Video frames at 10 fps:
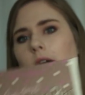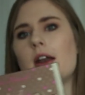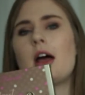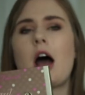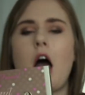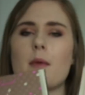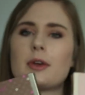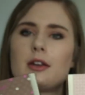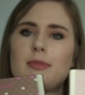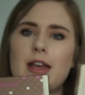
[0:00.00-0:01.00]
one. I'm
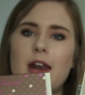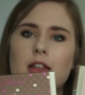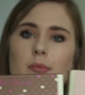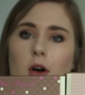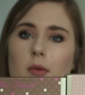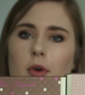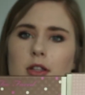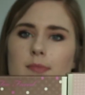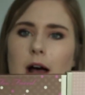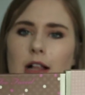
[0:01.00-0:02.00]
going to be getting the
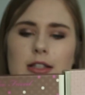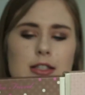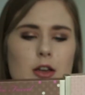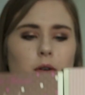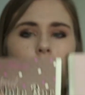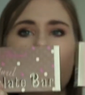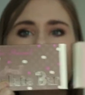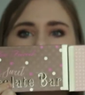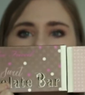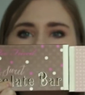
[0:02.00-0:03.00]
Bonbons palette soon.
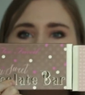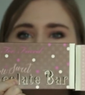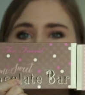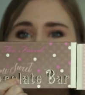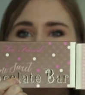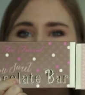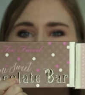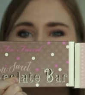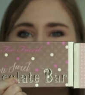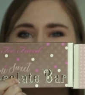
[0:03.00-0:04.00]
So this is what the
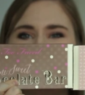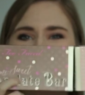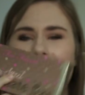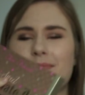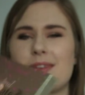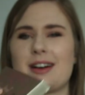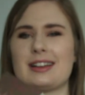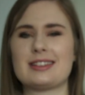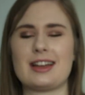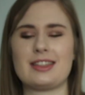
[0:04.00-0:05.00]
packaging looks like
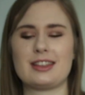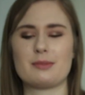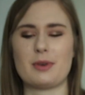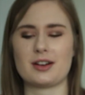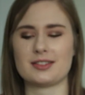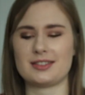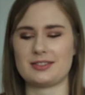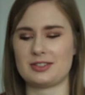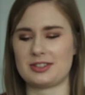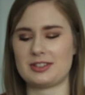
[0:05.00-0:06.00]
because I think the boxes
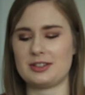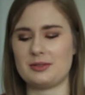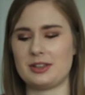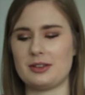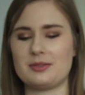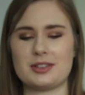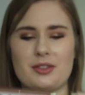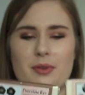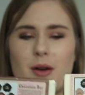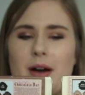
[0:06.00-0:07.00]
are just too cute to
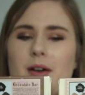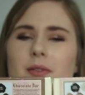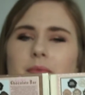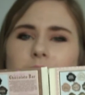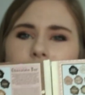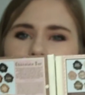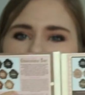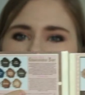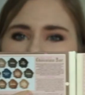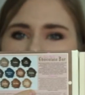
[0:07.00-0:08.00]
throw out.
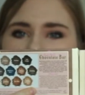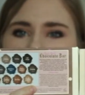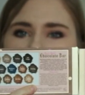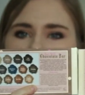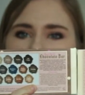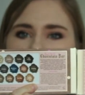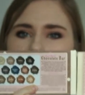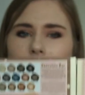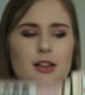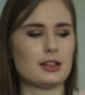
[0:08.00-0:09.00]
That's what the
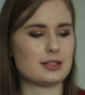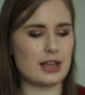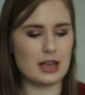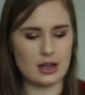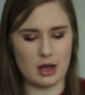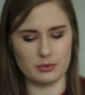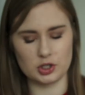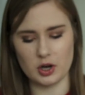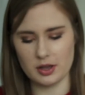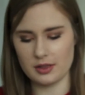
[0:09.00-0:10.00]
back looks like. I will
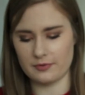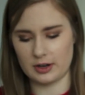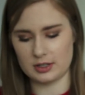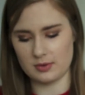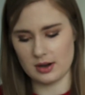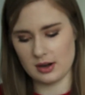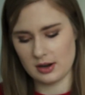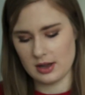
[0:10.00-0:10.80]
show you the first one.